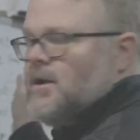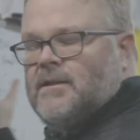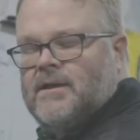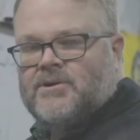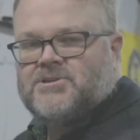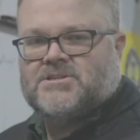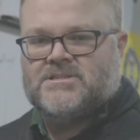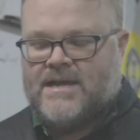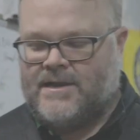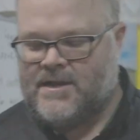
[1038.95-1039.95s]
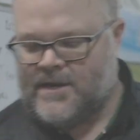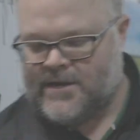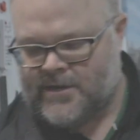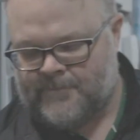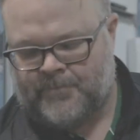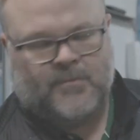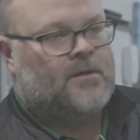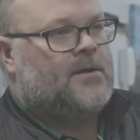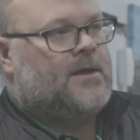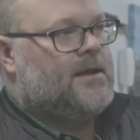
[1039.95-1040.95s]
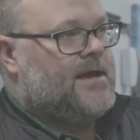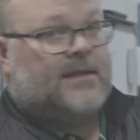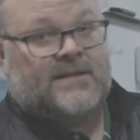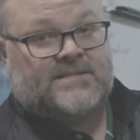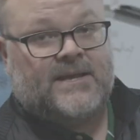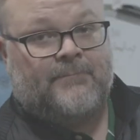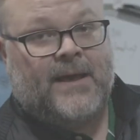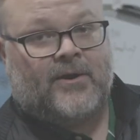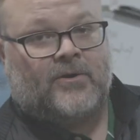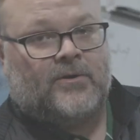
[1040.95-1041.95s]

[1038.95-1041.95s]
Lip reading: that we just set here, and let's get better,